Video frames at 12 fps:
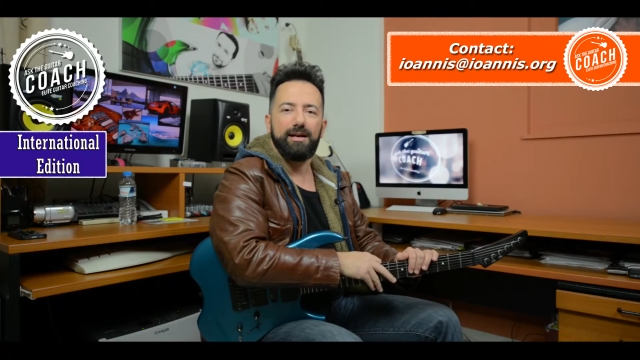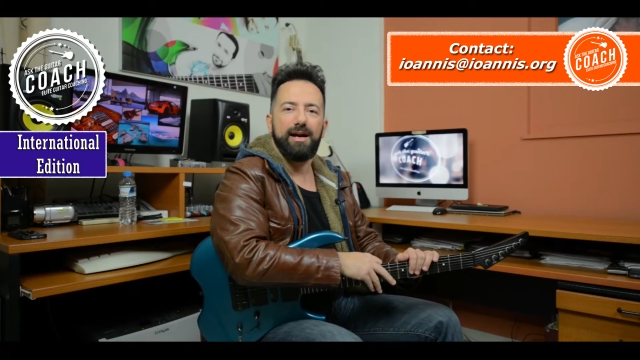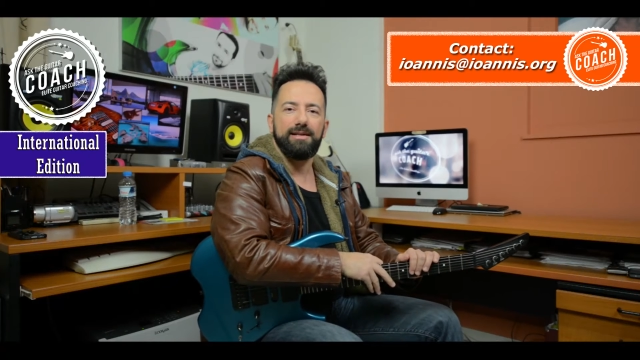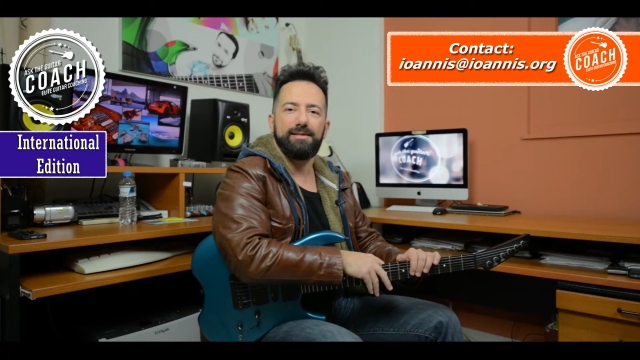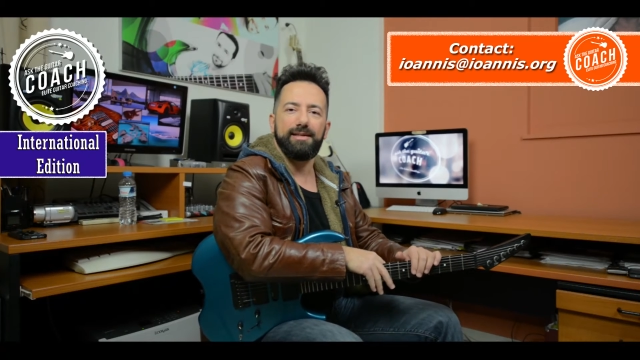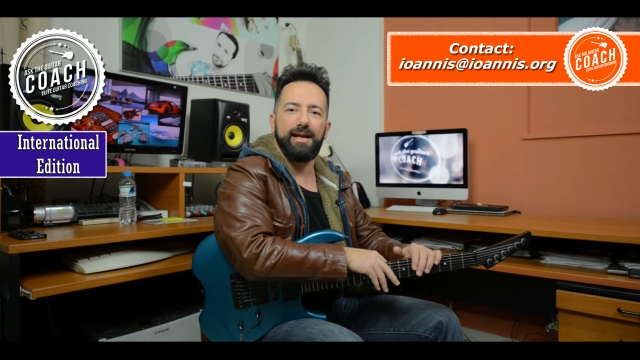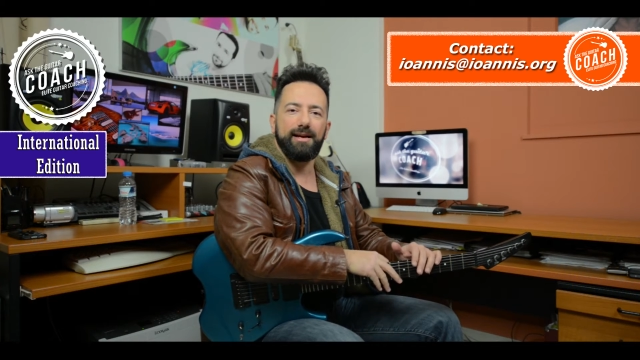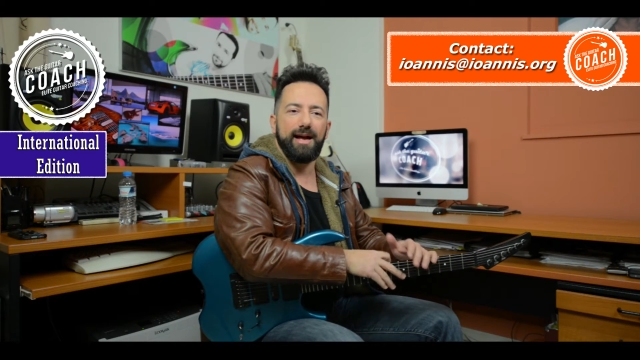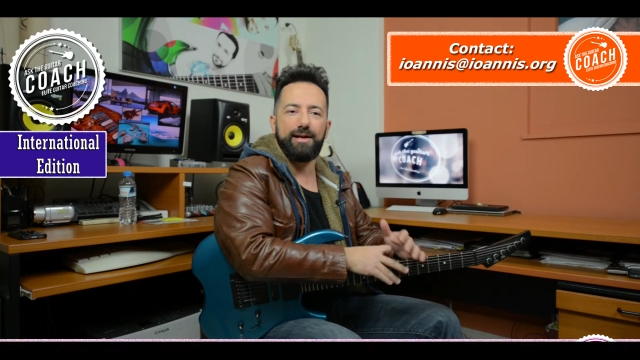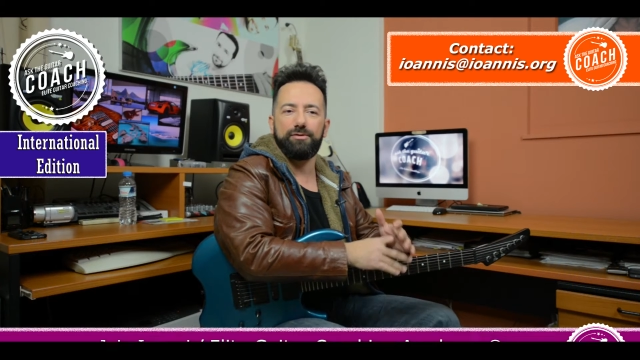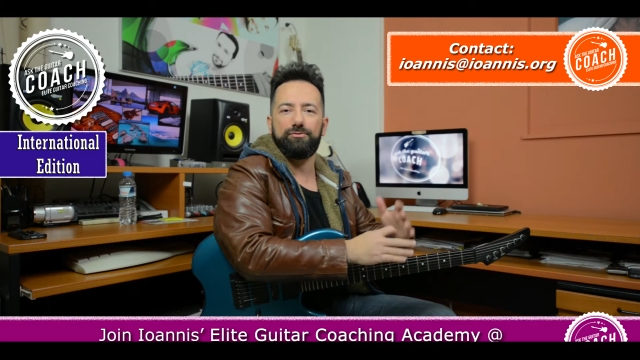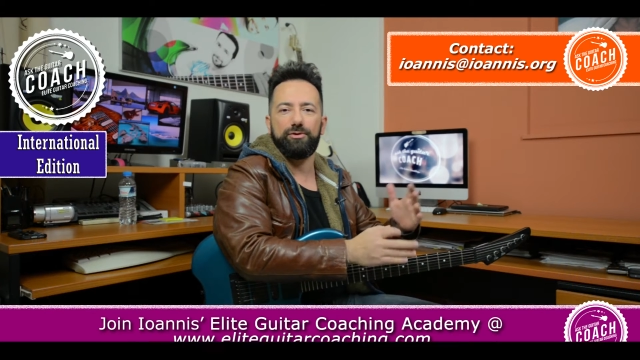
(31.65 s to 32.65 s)
until I
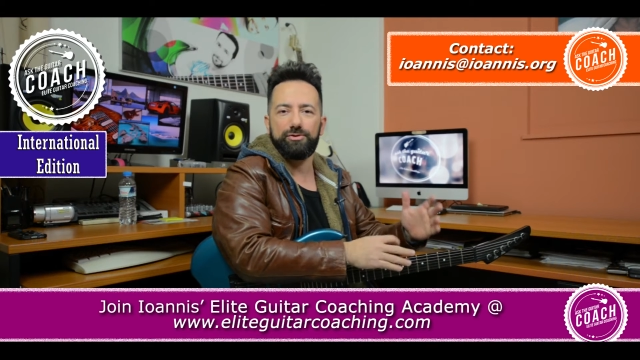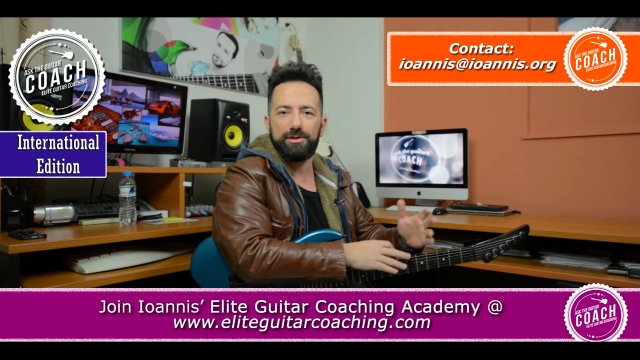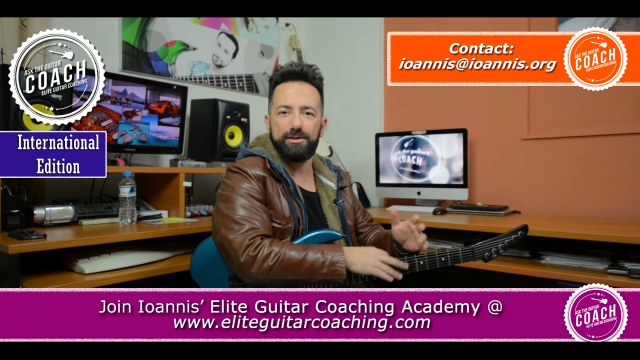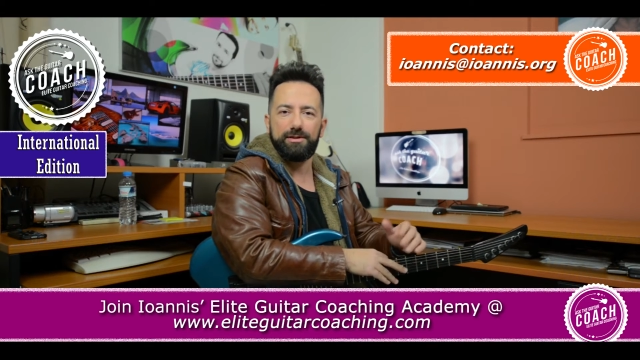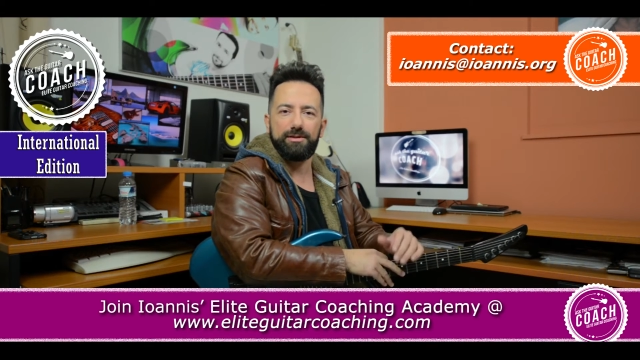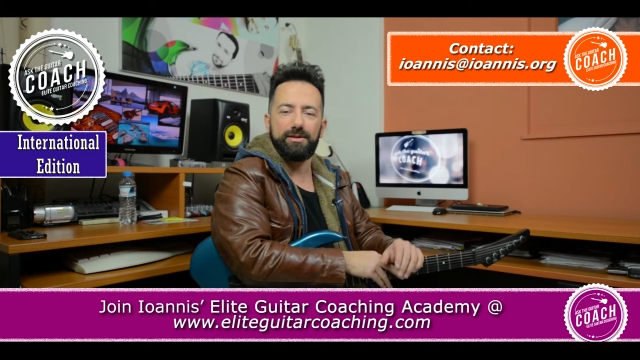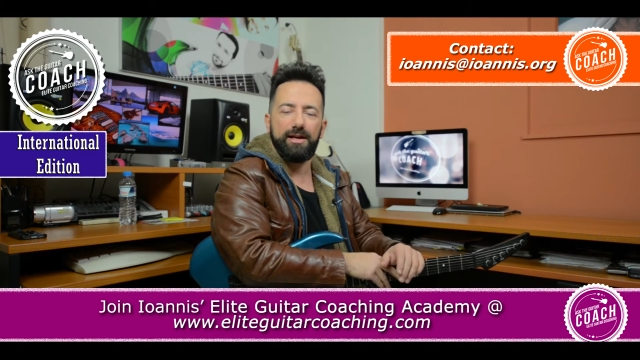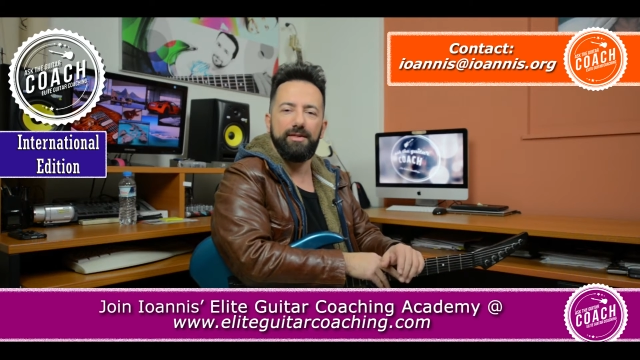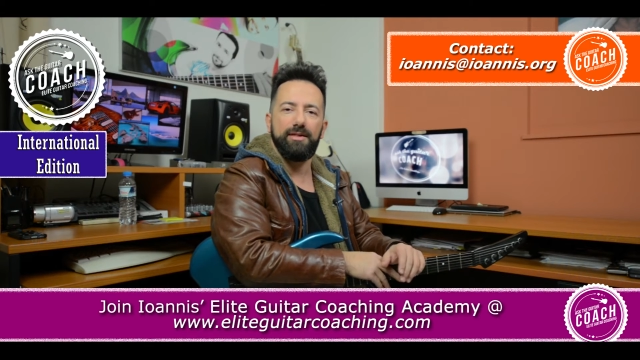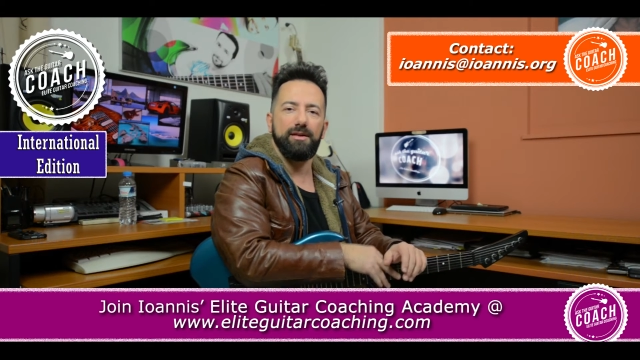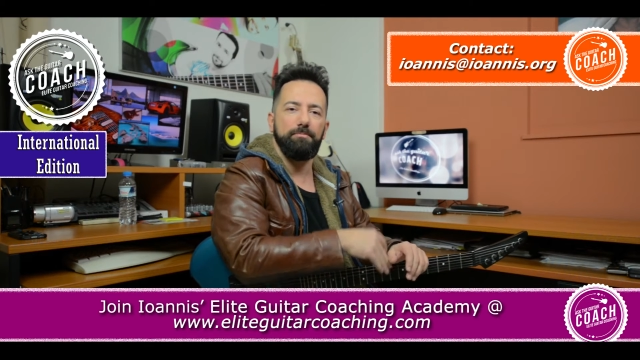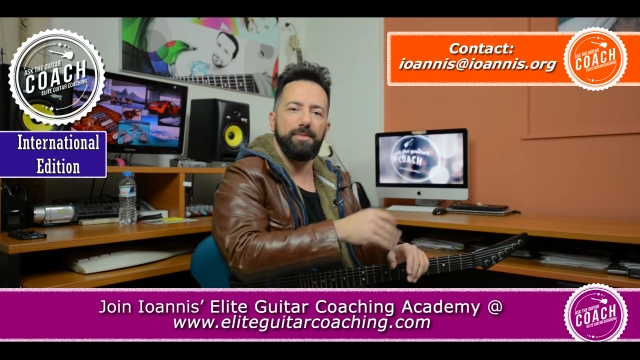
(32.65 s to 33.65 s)
kind of lose it and
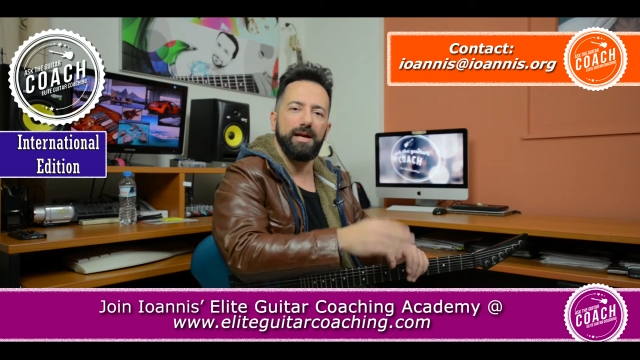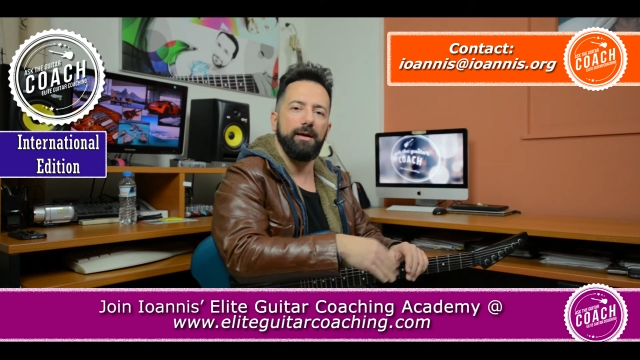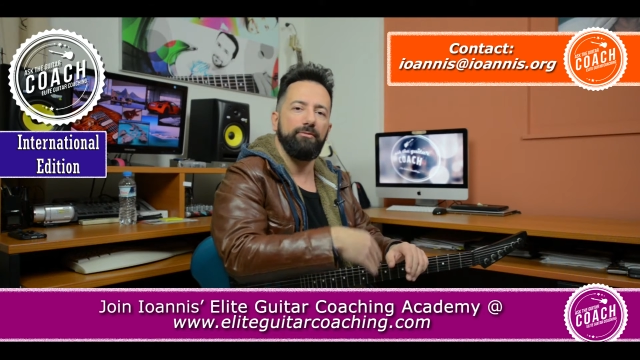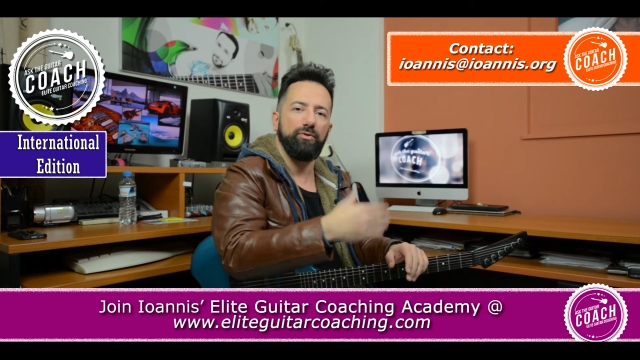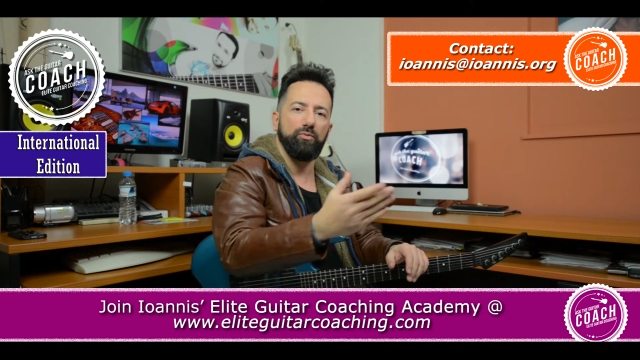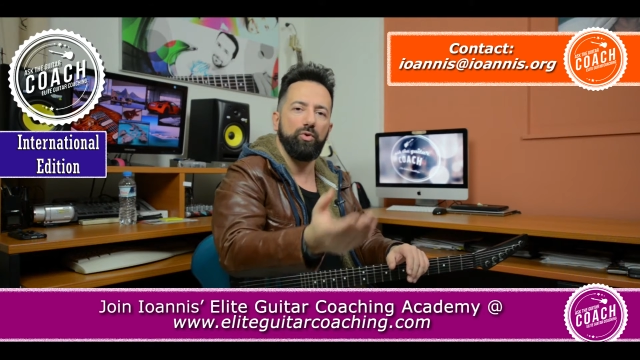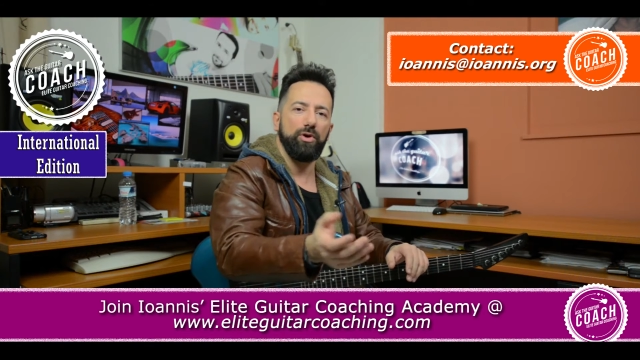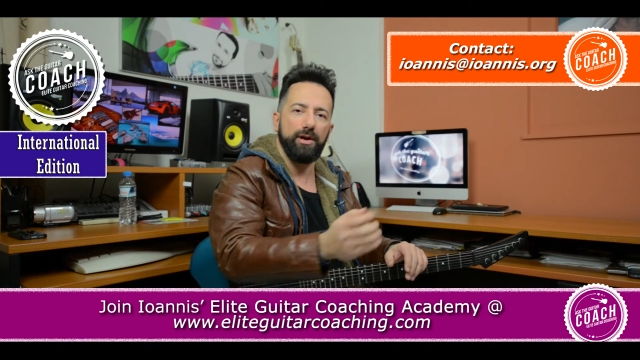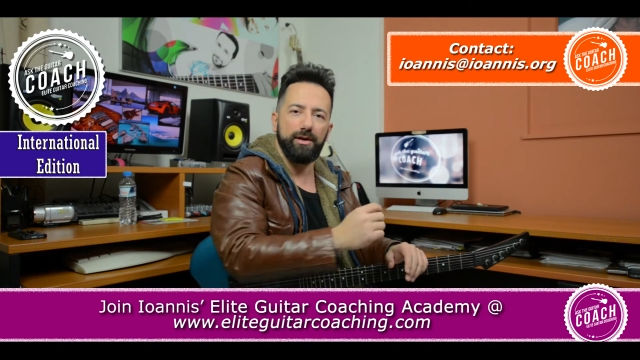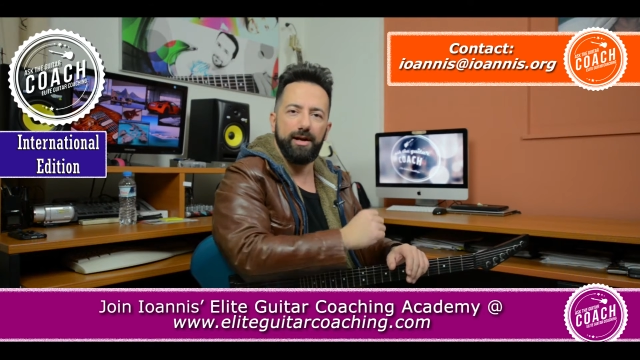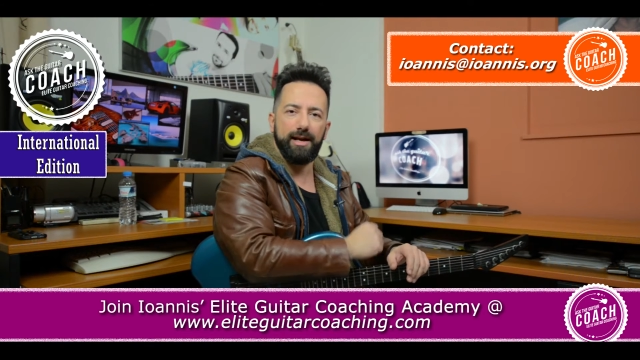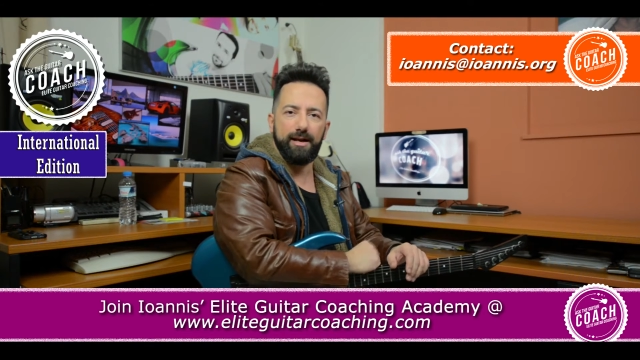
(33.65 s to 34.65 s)
then pick up from
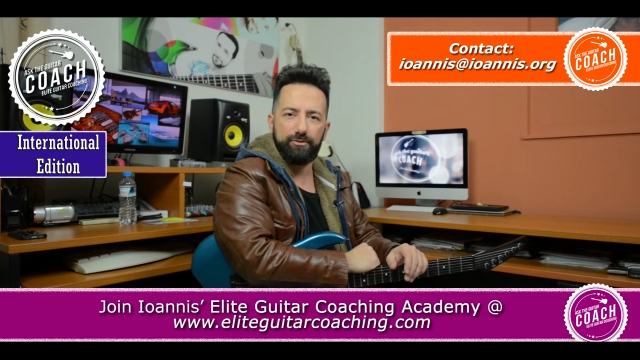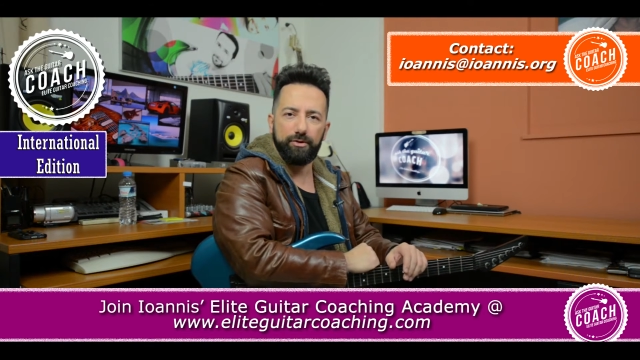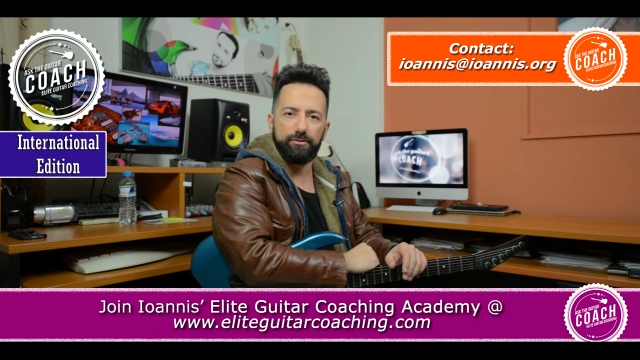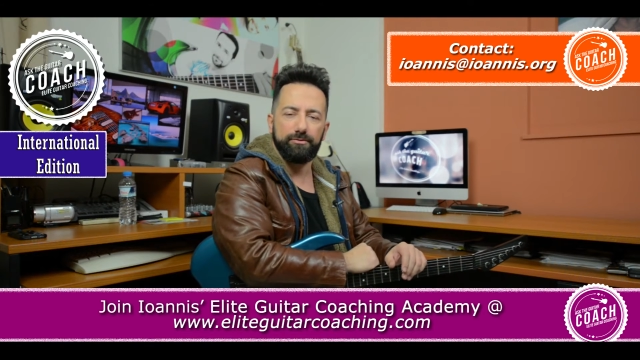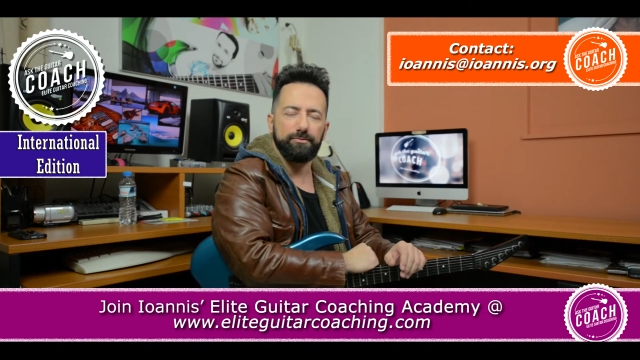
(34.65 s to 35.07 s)
where I left off.